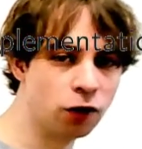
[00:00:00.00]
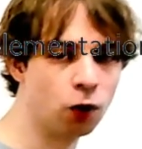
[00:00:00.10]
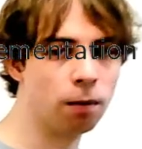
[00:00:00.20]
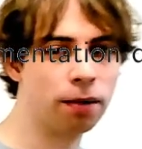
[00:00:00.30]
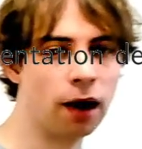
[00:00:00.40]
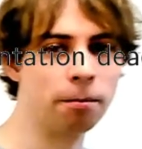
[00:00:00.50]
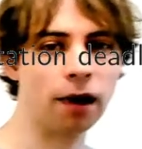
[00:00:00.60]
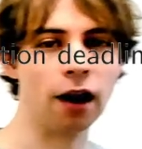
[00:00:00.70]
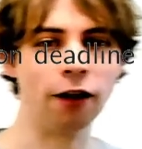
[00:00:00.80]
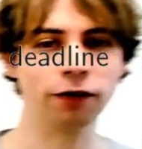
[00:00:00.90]
to a pub
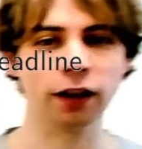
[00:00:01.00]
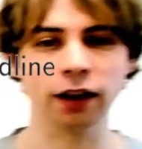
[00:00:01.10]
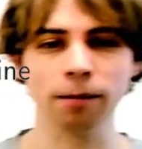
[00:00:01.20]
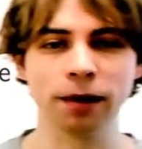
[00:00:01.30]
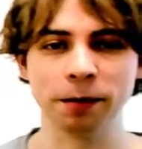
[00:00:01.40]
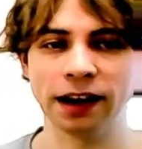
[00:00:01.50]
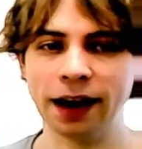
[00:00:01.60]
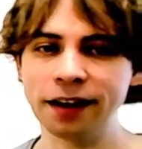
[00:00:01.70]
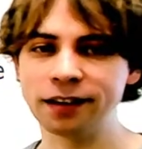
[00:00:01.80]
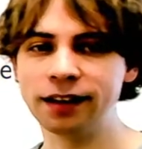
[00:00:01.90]
after the
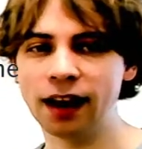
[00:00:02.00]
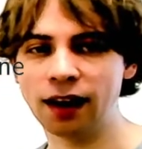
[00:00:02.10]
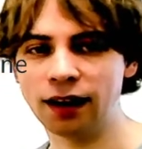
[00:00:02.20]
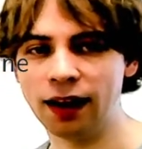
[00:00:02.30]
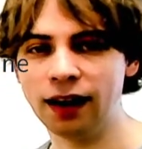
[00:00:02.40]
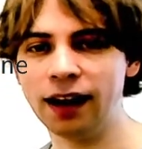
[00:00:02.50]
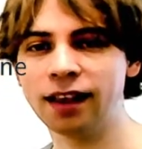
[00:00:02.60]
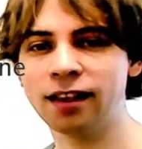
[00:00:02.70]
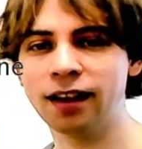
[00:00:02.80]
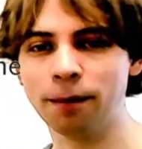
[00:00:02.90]
implementation deadline,
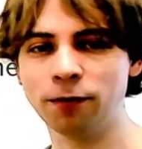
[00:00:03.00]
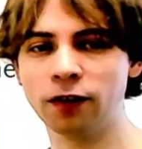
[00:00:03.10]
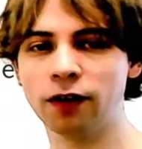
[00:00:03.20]
except